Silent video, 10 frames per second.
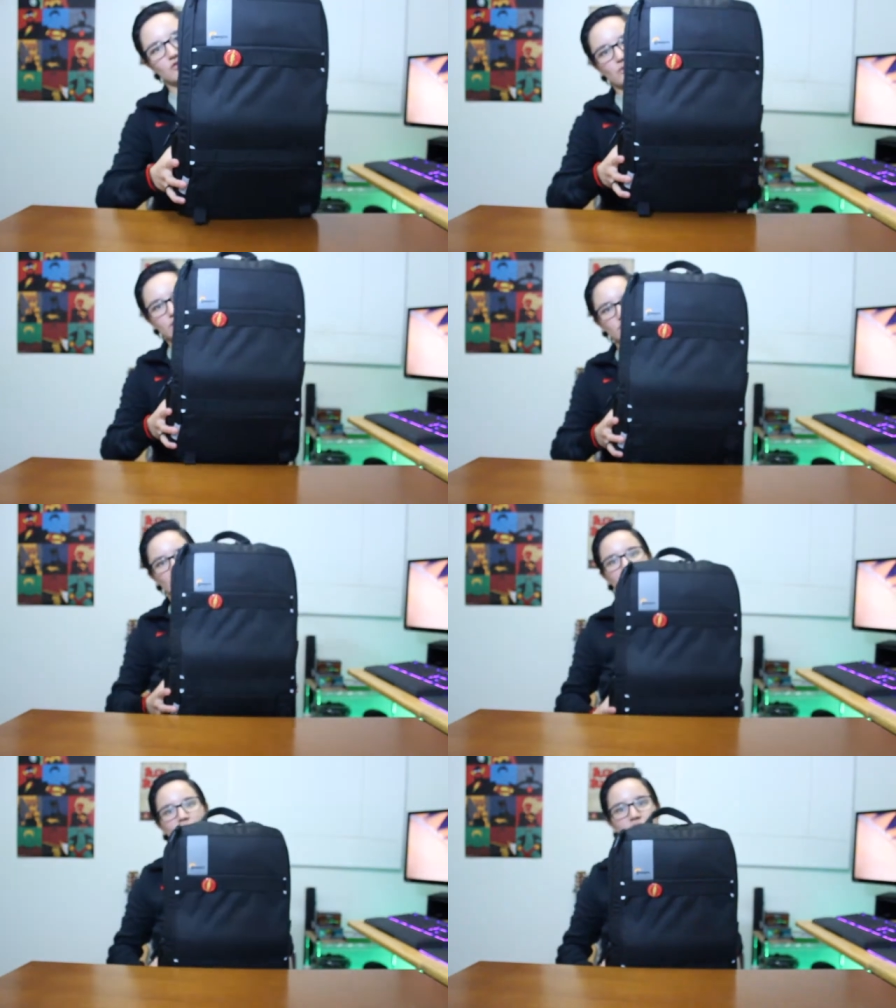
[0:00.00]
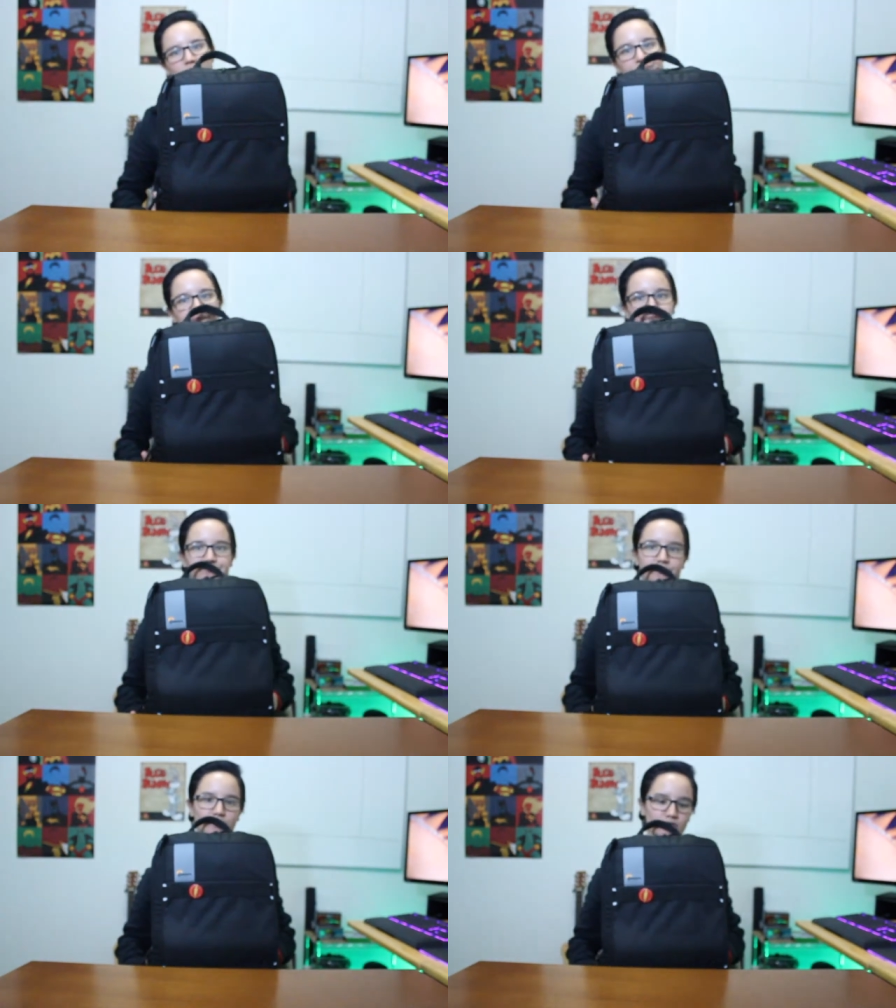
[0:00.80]
is quite tall.
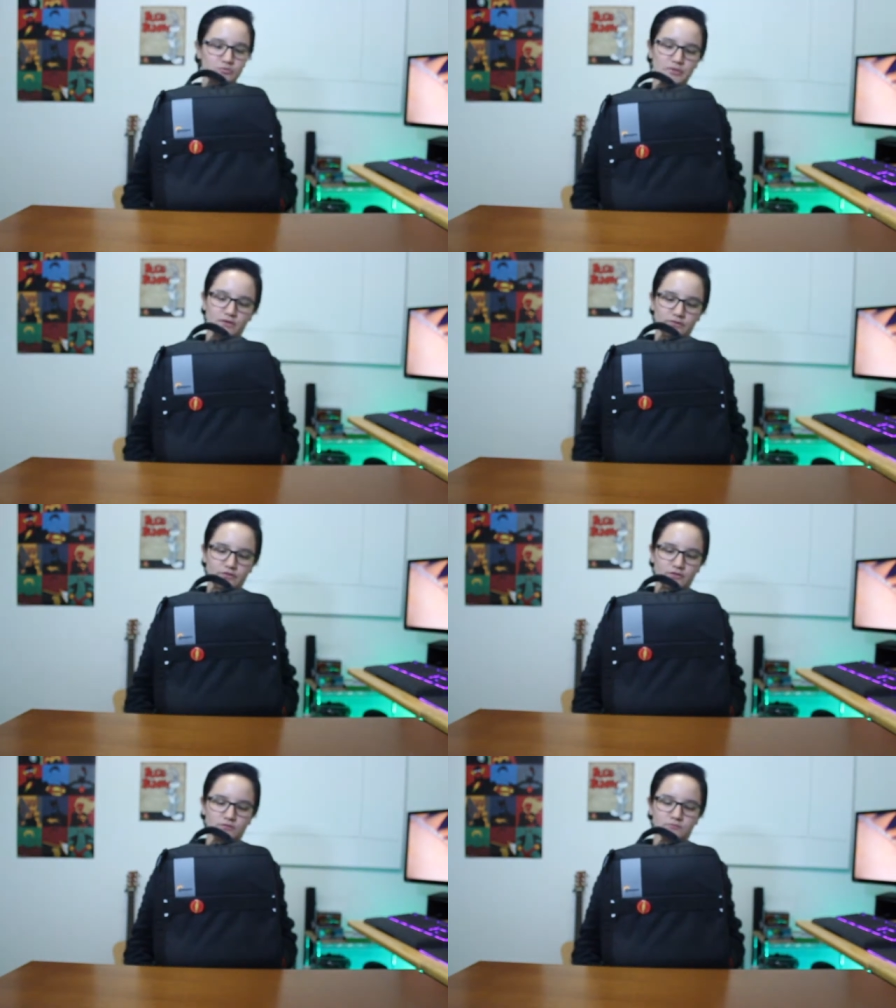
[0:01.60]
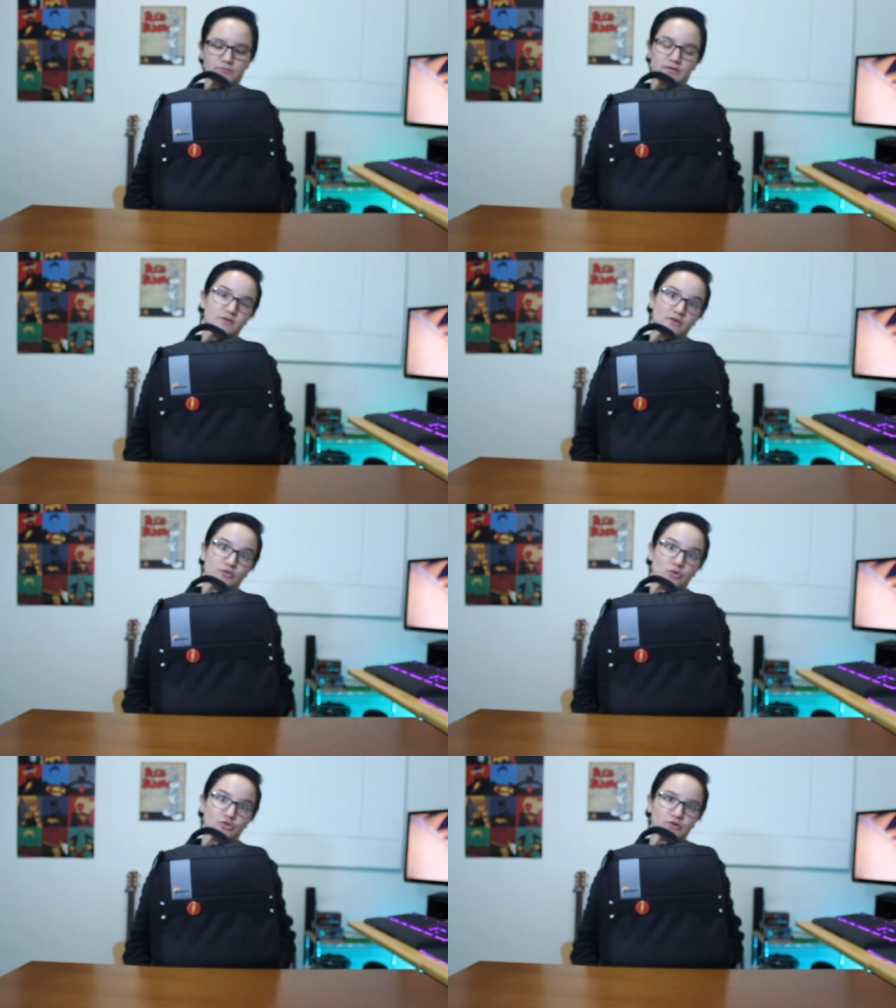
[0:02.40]
It's about, you know, my entire
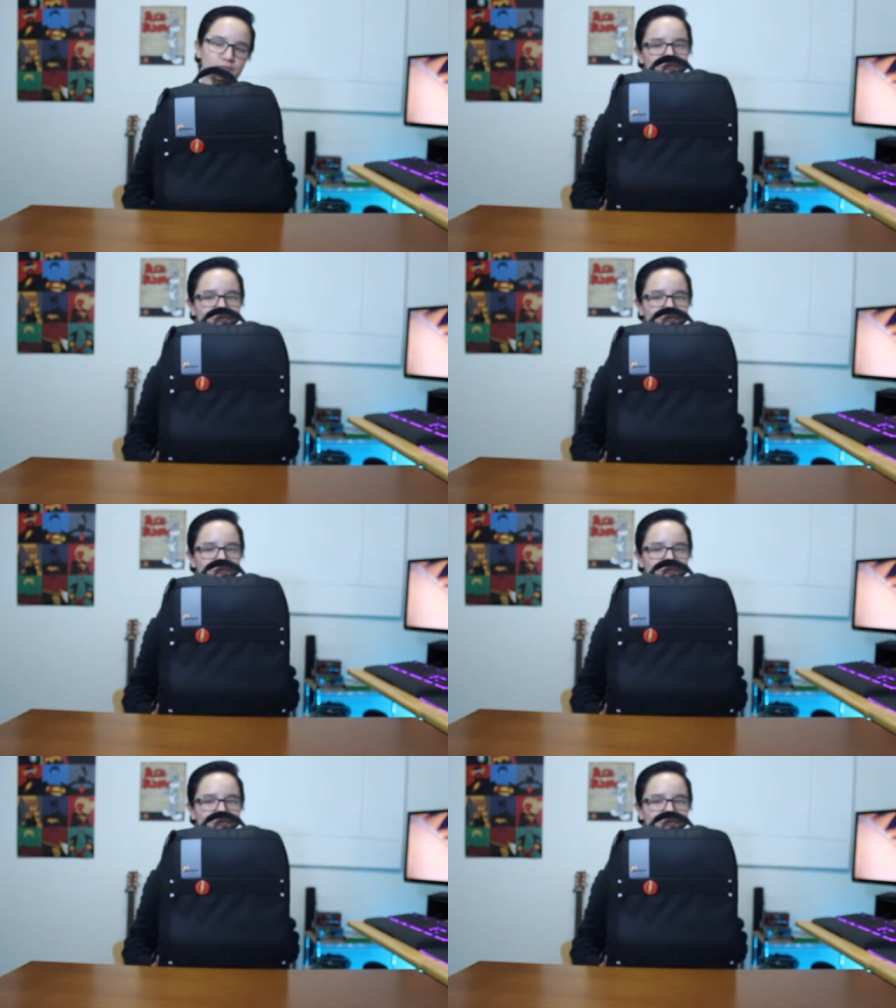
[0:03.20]
torso.